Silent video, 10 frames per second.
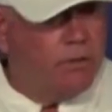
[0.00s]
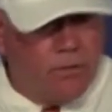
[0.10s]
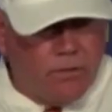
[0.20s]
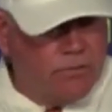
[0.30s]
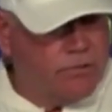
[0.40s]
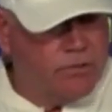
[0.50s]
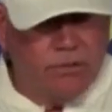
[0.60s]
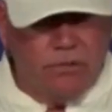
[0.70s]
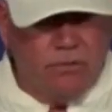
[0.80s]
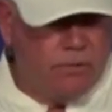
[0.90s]
There's
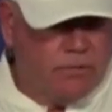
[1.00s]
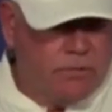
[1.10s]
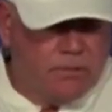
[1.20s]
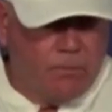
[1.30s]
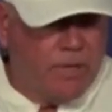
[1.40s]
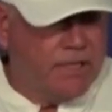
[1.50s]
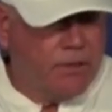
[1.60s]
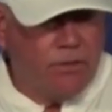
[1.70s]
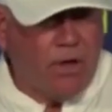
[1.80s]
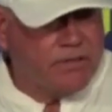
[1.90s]
somebody
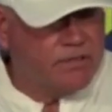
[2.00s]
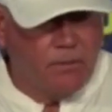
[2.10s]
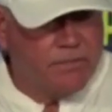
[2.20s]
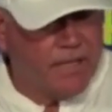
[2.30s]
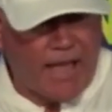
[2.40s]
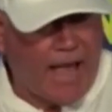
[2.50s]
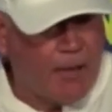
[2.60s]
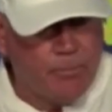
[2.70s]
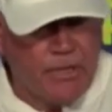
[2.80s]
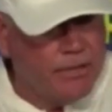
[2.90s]
thought something
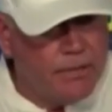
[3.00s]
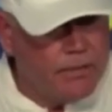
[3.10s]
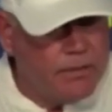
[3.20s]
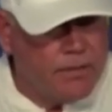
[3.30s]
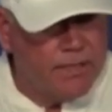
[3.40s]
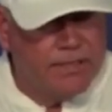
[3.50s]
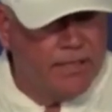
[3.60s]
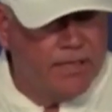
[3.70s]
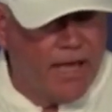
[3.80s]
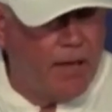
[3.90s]
happened that
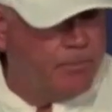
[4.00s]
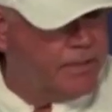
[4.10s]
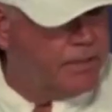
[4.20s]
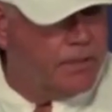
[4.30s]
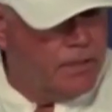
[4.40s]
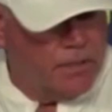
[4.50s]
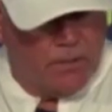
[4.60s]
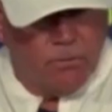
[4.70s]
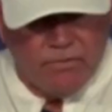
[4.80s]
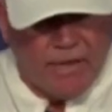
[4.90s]
didn't happen.
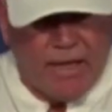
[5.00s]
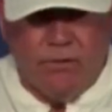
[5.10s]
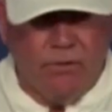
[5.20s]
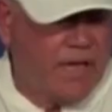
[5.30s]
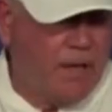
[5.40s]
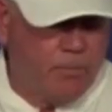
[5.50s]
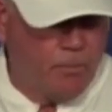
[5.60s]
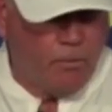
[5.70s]
We've had those happen